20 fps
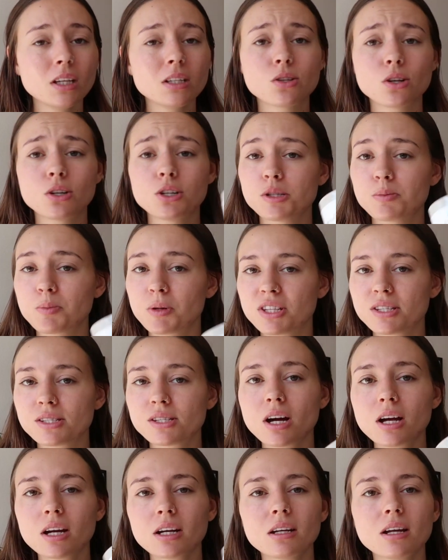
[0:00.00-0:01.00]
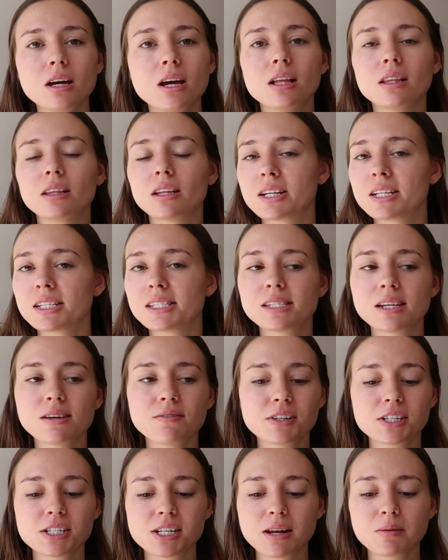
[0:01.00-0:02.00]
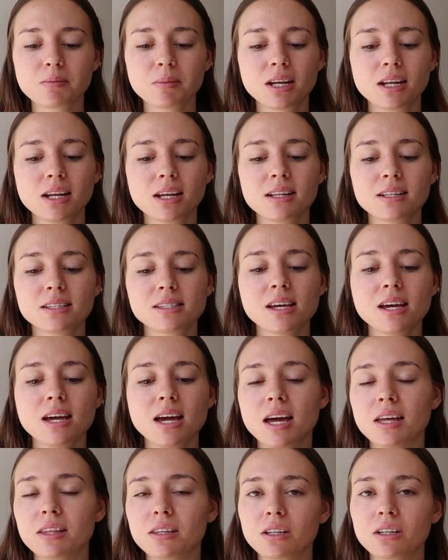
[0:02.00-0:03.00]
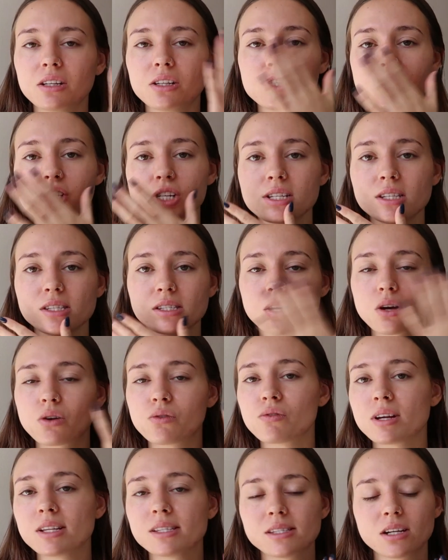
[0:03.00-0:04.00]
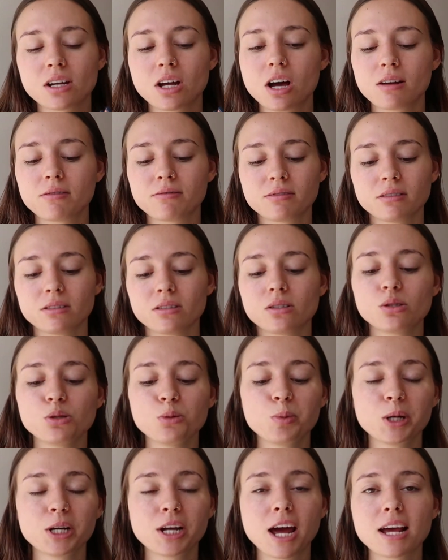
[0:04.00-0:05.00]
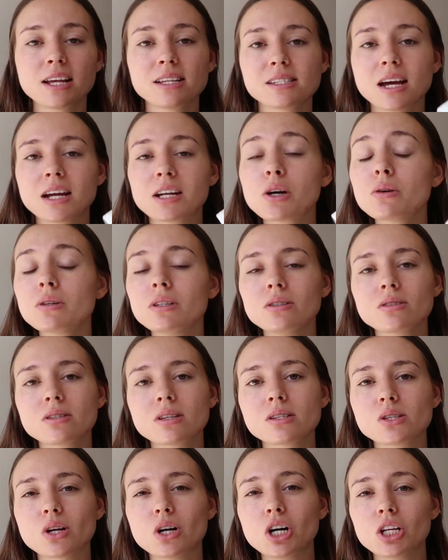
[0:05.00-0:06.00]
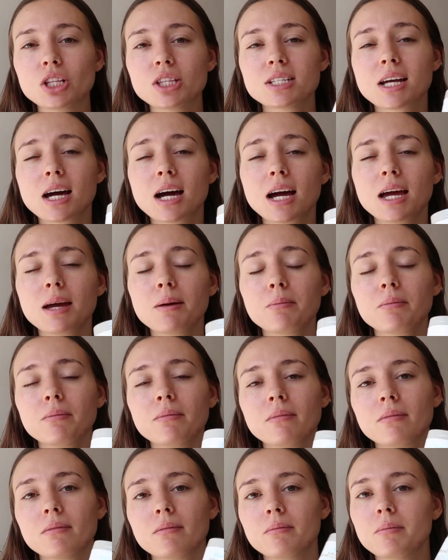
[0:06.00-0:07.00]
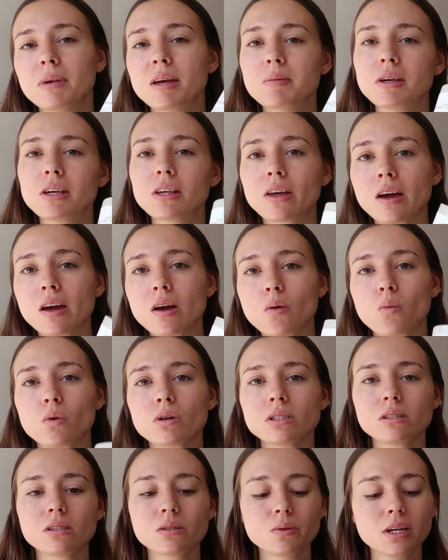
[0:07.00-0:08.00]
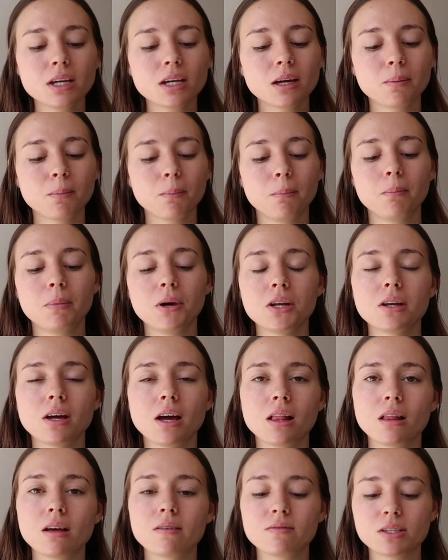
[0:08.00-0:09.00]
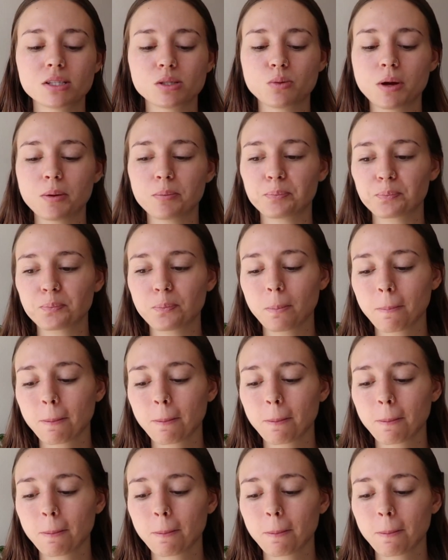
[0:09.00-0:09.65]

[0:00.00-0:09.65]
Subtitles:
So just put this on, let it sit for 10 minutes, and then I'll just rinse it off. Super nice. I don't use this all the time, maybe like once a week, but I love this one.